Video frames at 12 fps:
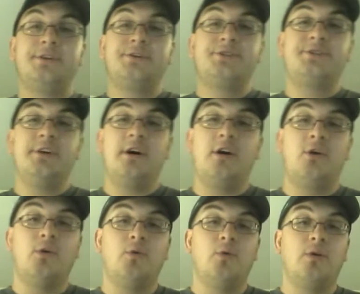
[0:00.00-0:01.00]

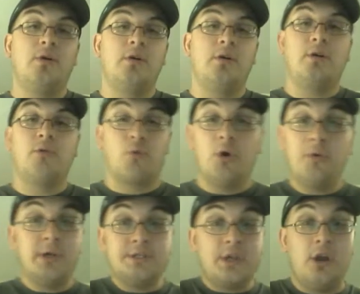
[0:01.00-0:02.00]
So
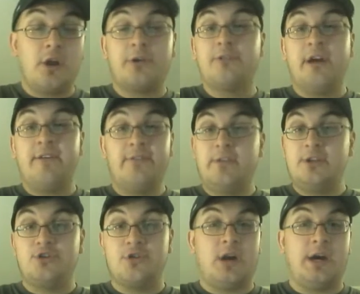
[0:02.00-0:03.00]
Rogen's character definitely
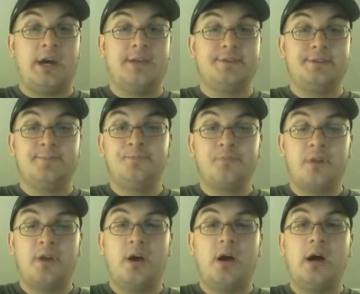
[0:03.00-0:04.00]
tries,
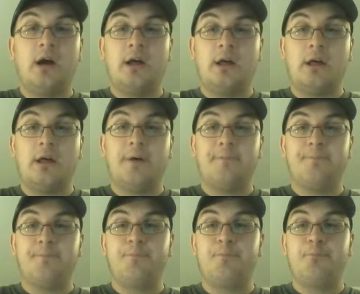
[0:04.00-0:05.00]
but
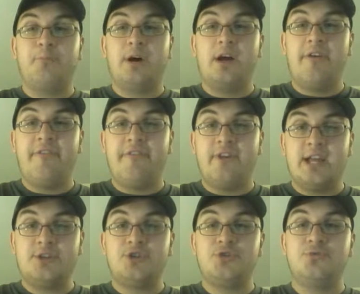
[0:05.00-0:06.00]

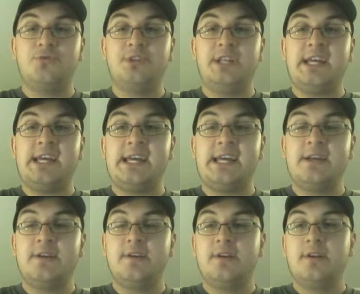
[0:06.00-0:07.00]
eventually,
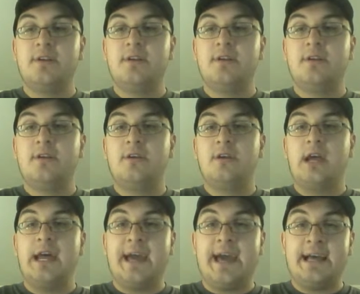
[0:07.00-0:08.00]

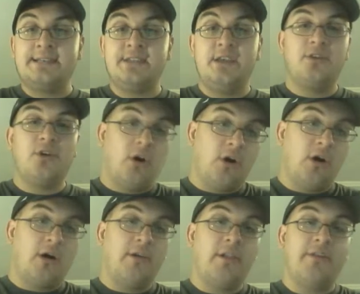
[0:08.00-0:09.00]
as in
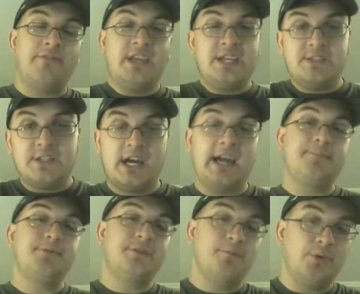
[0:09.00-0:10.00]
all of these
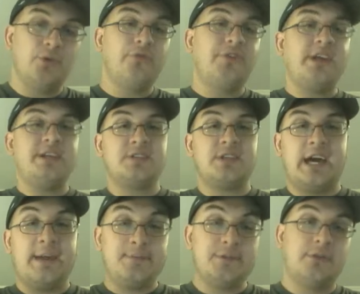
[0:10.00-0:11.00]
types of movies,
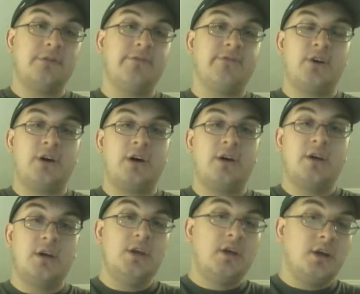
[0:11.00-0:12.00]
types of
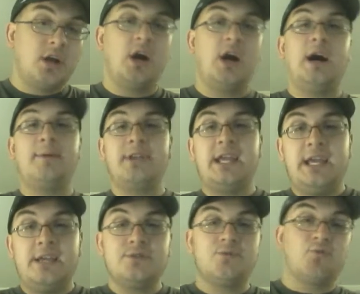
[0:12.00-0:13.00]

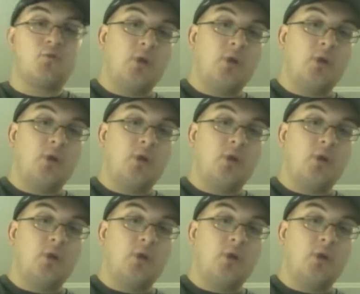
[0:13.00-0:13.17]
comedies,